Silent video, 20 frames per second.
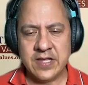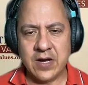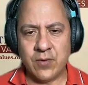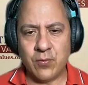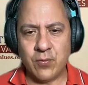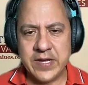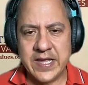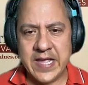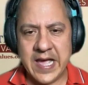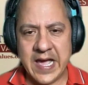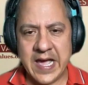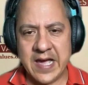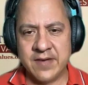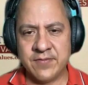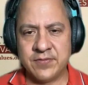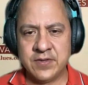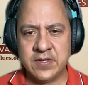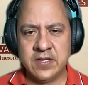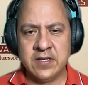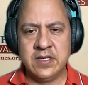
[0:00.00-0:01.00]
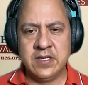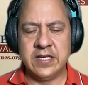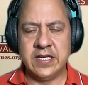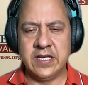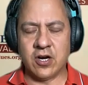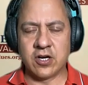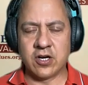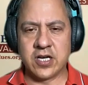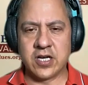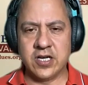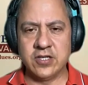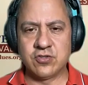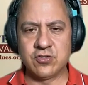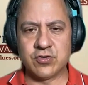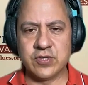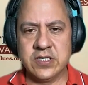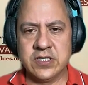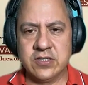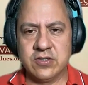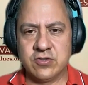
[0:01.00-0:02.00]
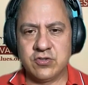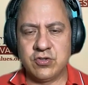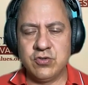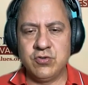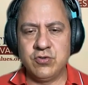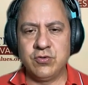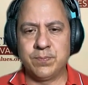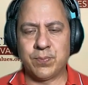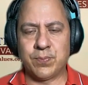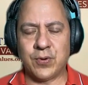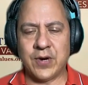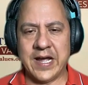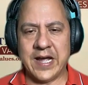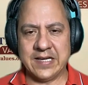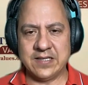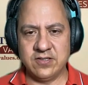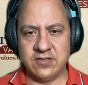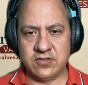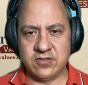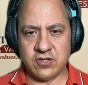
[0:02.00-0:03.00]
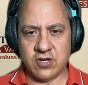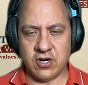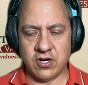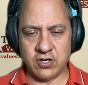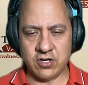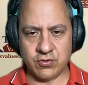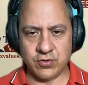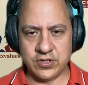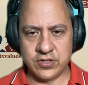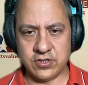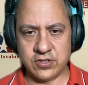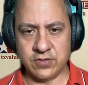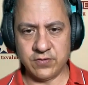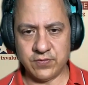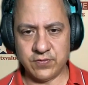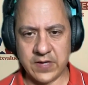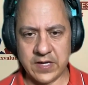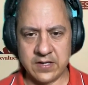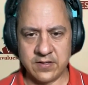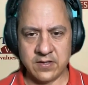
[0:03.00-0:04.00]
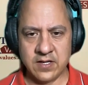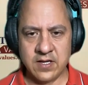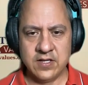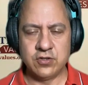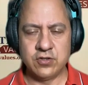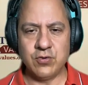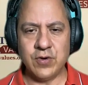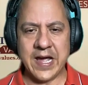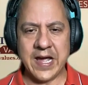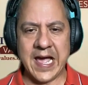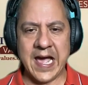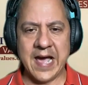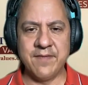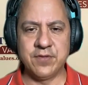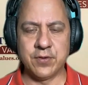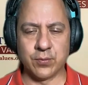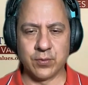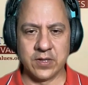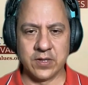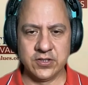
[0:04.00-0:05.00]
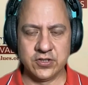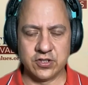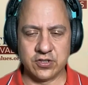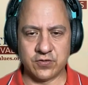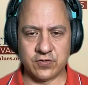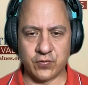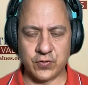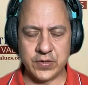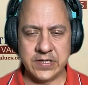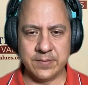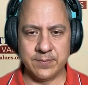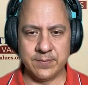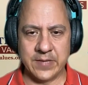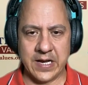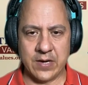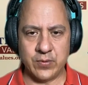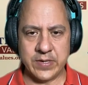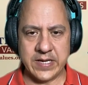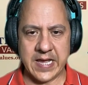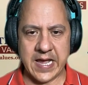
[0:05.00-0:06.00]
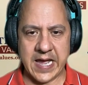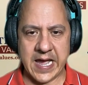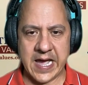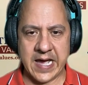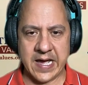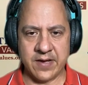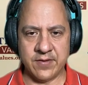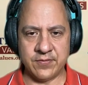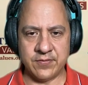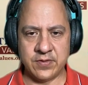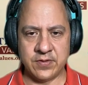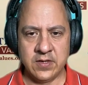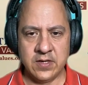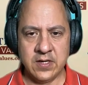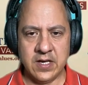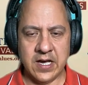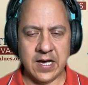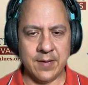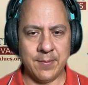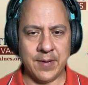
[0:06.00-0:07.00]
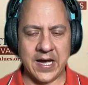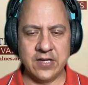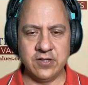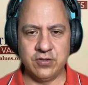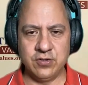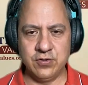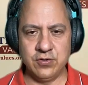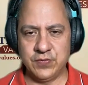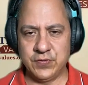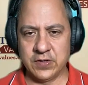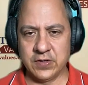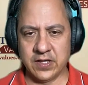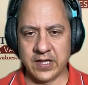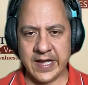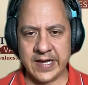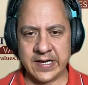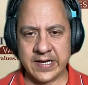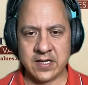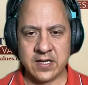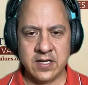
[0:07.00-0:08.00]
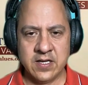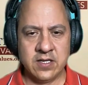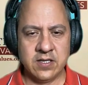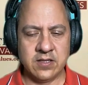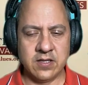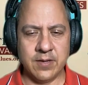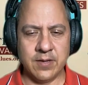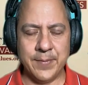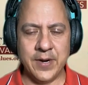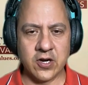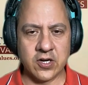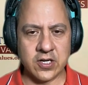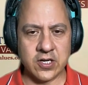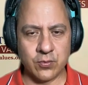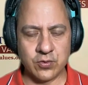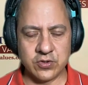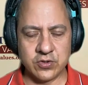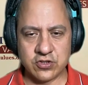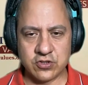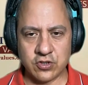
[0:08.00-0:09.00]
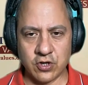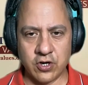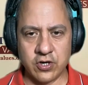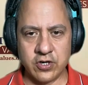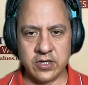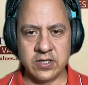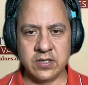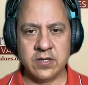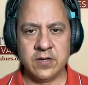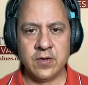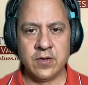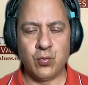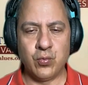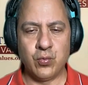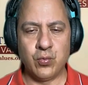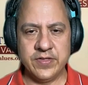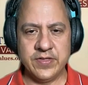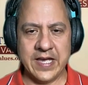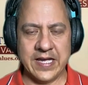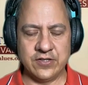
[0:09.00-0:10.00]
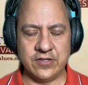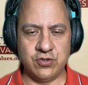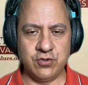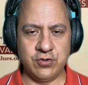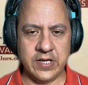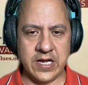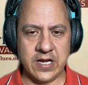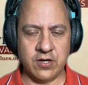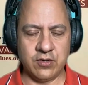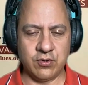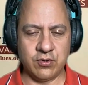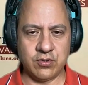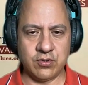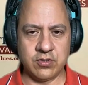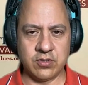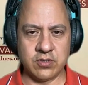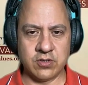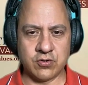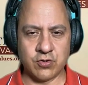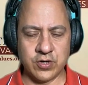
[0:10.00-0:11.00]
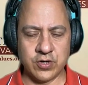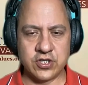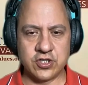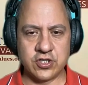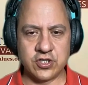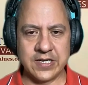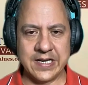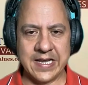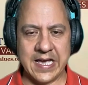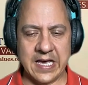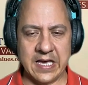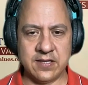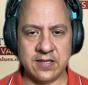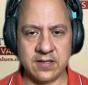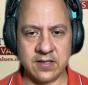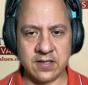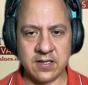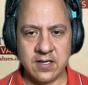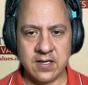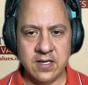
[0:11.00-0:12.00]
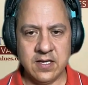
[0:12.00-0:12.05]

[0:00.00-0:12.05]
we have in our country to practice our Christian faith, to have the religious freedom that we have. I do feel like America was started with that Judeo Christian ethic.